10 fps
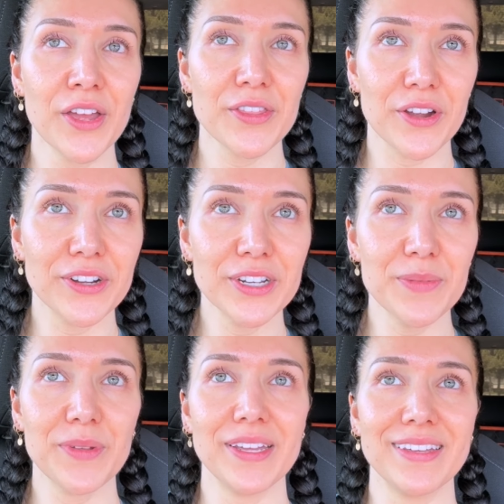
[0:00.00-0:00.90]
there are going to
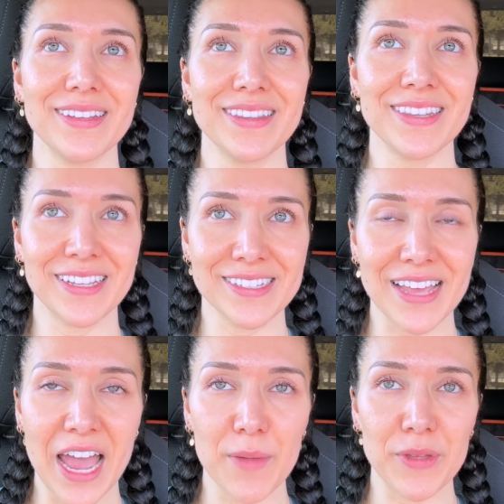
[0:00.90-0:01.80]
be things
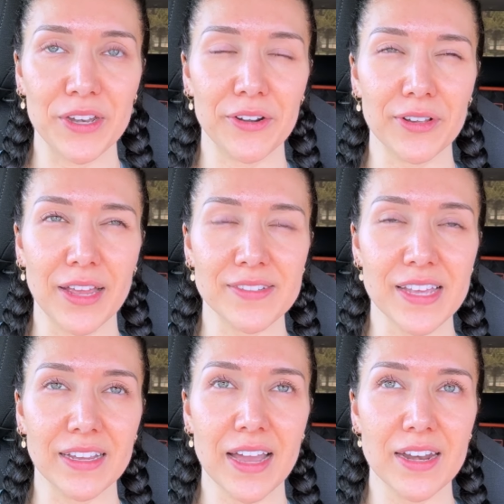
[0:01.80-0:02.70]
that happen in our lives
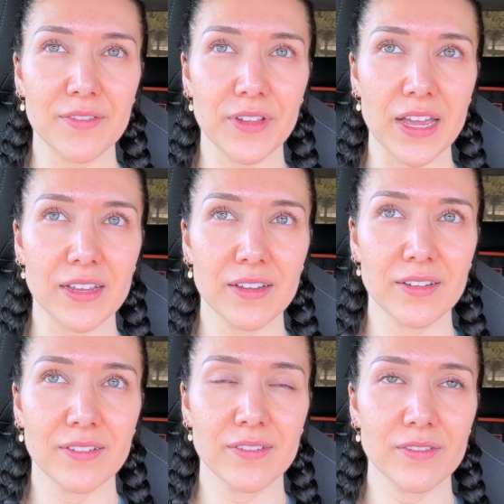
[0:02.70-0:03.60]
that kind of like
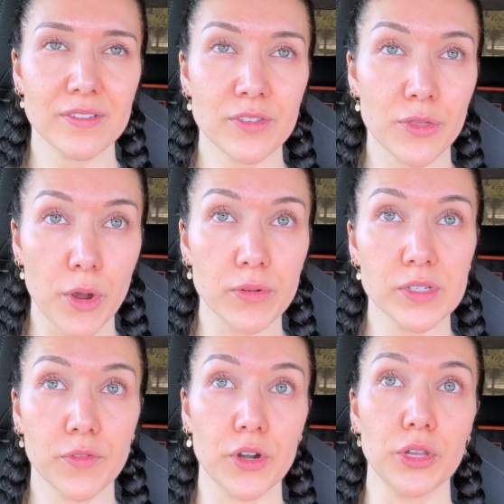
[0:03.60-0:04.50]
throw
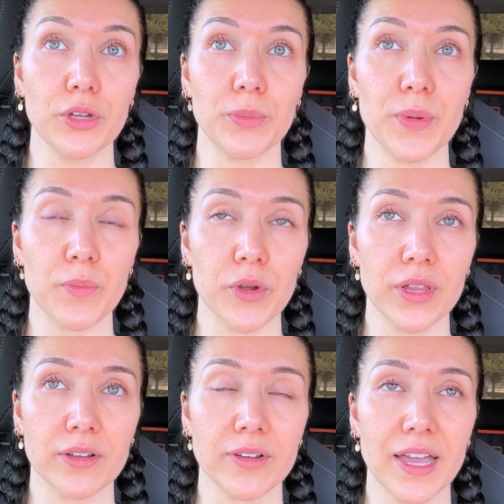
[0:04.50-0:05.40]
us for a loop, and we're
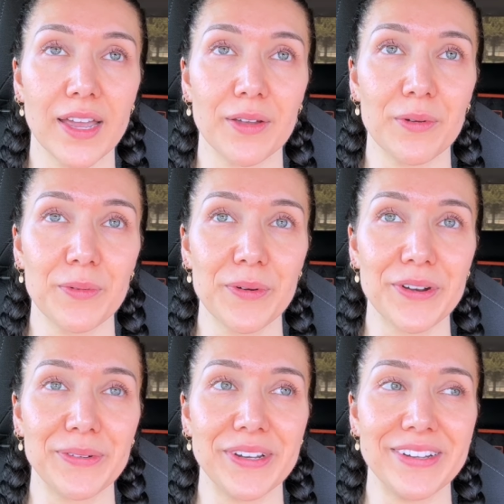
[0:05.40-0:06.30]
like, okay, what
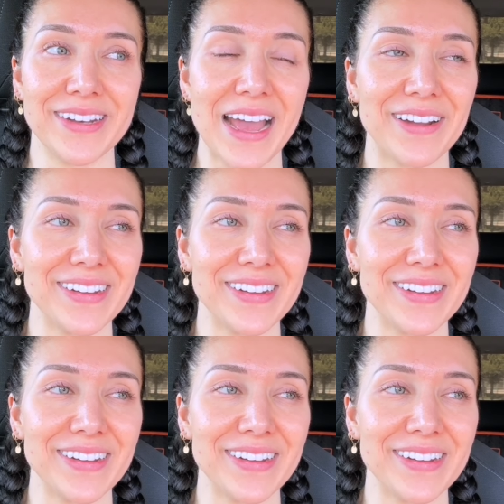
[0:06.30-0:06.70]
do we do now?